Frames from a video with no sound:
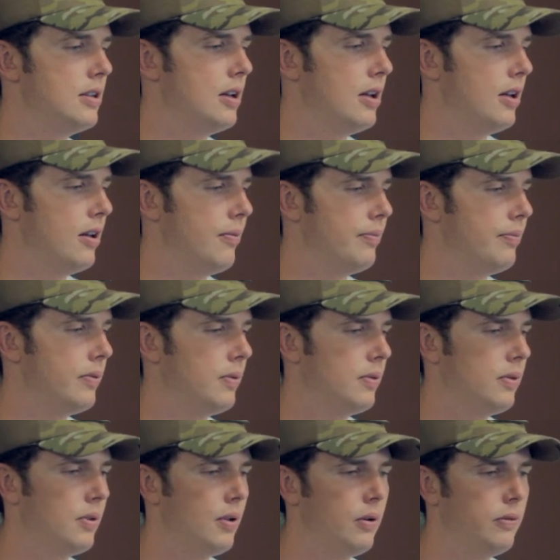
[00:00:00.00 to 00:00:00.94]
um,
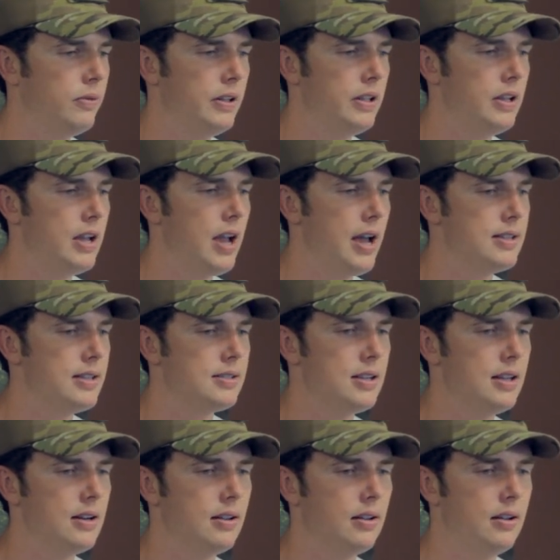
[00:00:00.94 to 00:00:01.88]
hopefully you guys
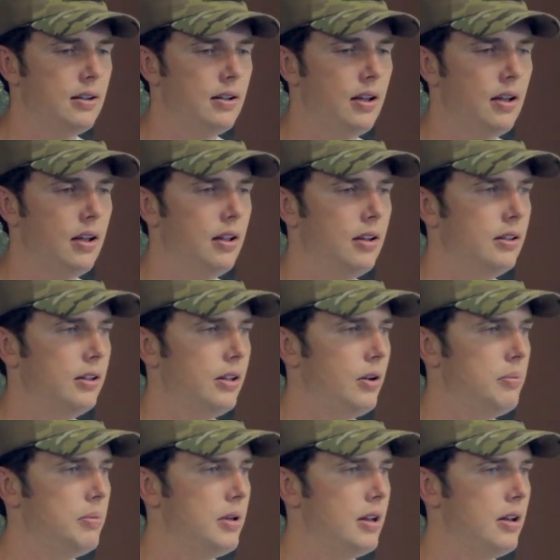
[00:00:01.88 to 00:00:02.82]
get a, a
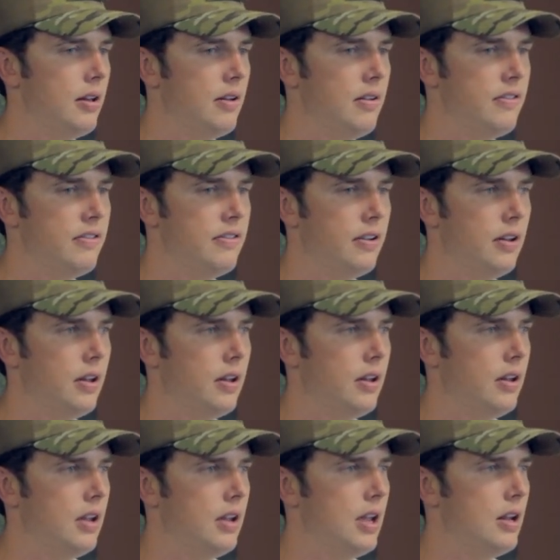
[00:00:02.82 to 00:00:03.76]
little bit of
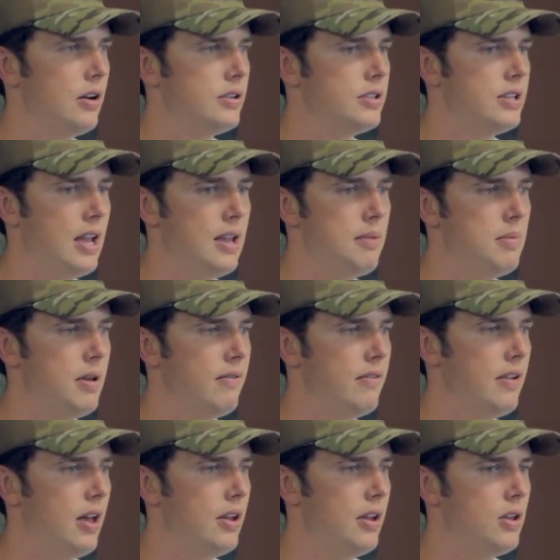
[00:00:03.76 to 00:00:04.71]
entertainment
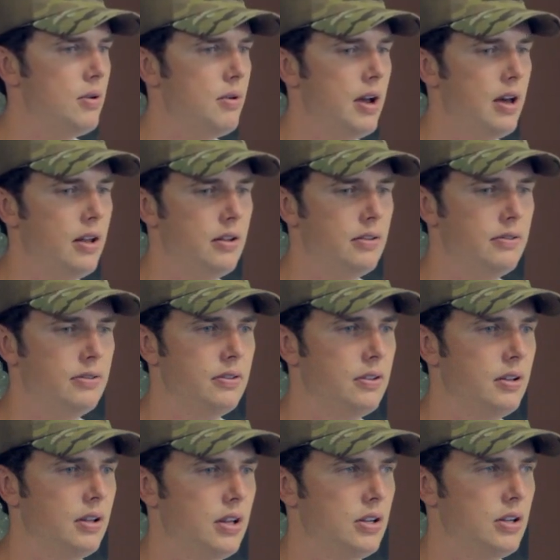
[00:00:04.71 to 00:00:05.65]
value out of
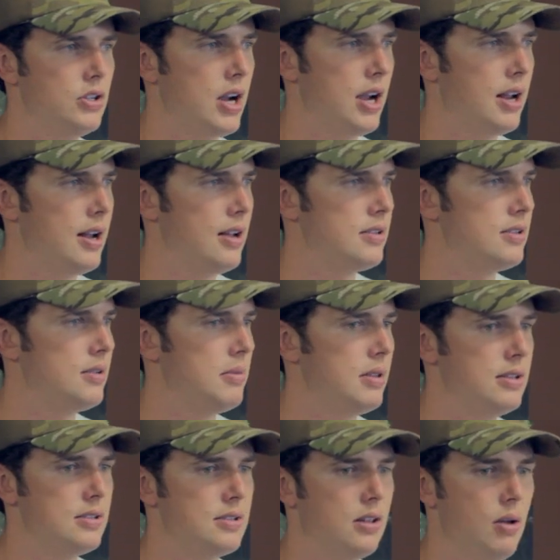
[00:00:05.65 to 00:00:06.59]
checking out some of
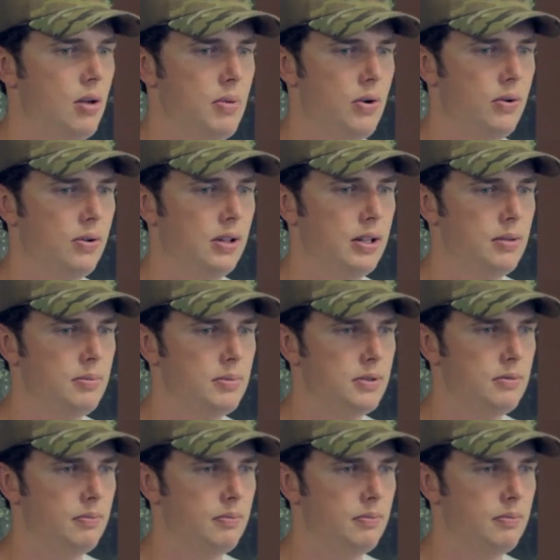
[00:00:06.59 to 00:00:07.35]
these slow-mo clips.